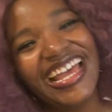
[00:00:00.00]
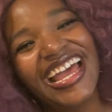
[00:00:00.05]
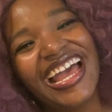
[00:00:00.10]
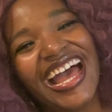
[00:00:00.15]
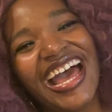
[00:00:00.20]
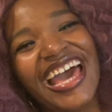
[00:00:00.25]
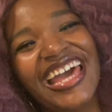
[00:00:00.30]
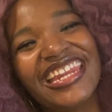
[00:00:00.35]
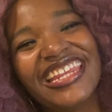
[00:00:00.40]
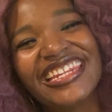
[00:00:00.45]

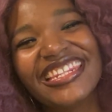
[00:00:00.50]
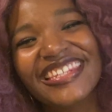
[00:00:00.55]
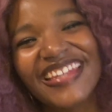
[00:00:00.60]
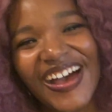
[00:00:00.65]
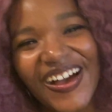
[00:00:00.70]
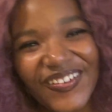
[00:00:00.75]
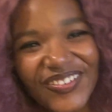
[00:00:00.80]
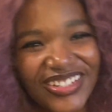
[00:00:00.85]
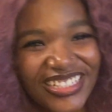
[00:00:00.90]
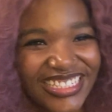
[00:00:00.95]
I did
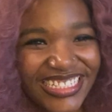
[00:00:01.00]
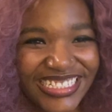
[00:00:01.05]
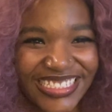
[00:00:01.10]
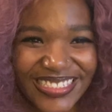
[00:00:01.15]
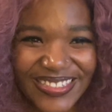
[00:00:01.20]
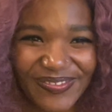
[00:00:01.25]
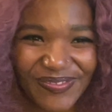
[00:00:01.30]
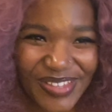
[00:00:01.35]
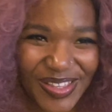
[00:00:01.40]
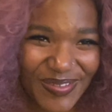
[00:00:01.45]
not want this
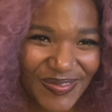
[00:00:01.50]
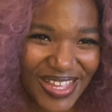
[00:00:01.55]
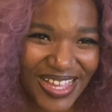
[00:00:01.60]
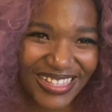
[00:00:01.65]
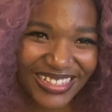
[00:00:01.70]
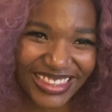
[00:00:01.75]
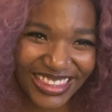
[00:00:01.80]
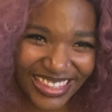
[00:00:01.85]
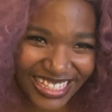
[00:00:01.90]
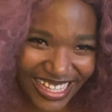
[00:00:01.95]
to be
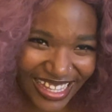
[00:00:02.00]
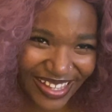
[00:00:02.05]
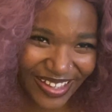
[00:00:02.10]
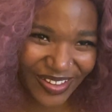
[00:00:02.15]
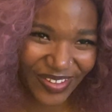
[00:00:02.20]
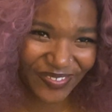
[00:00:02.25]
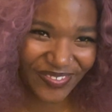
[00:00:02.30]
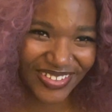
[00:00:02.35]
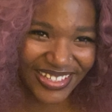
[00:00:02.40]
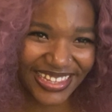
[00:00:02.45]
about
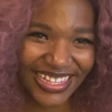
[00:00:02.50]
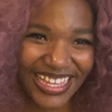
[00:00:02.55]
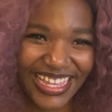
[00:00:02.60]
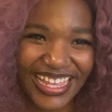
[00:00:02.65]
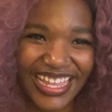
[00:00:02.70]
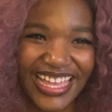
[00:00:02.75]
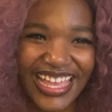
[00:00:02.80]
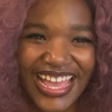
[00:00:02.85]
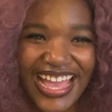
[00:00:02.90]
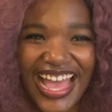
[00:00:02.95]
love, but
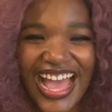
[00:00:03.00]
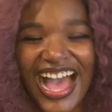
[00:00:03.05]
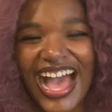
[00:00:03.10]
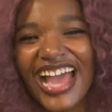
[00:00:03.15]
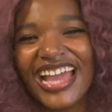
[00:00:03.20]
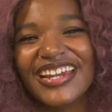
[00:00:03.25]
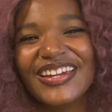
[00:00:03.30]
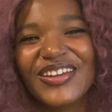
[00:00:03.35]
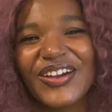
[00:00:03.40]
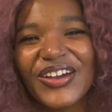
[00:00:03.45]
like
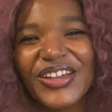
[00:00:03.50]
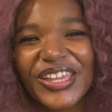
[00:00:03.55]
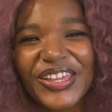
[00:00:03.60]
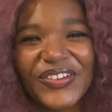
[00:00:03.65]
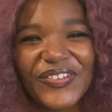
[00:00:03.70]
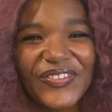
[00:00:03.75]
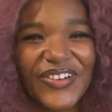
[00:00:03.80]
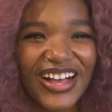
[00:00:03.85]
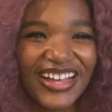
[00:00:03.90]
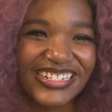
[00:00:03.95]
I know
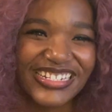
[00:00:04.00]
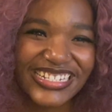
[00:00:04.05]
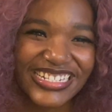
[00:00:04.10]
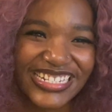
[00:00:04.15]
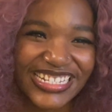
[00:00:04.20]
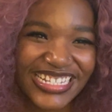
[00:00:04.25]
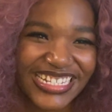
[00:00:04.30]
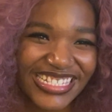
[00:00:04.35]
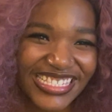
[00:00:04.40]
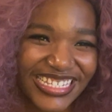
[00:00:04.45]
you're watching
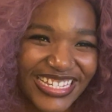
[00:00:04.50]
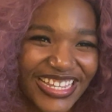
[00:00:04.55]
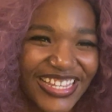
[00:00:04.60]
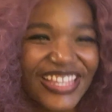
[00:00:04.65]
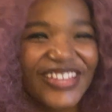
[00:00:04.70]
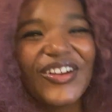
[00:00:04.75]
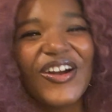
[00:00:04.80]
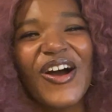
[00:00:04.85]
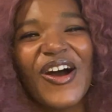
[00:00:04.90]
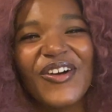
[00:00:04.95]
this,
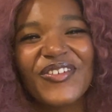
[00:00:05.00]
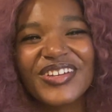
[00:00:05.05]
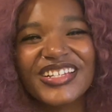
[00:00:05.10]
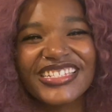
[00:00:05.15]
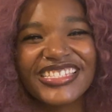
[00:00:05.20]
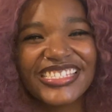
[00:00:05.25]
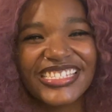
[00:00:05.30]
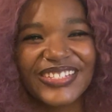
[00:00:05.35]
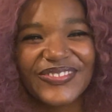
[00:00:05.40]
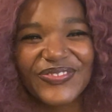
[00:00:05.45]
you
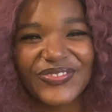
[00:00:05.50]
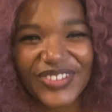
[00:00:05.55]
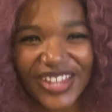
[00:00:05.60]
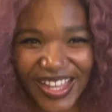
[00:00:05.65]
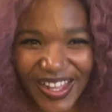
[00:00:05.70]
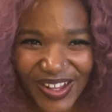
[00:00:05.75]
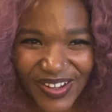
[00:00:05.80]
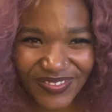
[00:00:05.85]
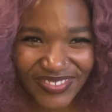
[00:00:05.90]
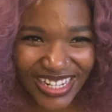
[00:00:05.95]
always
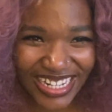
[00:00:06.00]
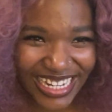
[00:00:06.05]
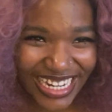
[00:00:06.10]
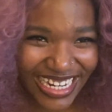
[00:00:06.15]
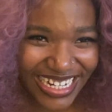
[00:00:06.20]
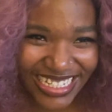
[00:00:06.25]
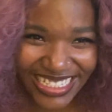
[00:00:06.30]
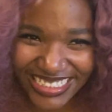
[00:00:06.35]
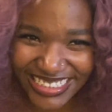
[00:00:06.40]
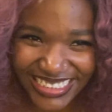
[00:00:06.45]
derail my
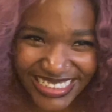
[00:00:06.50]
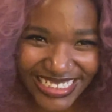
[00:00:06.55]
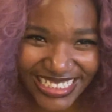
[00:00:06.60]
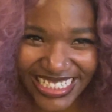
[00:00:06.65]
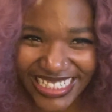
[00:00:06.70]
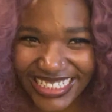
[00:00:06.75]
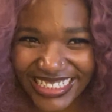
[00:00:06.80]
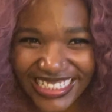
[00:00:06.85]
energy.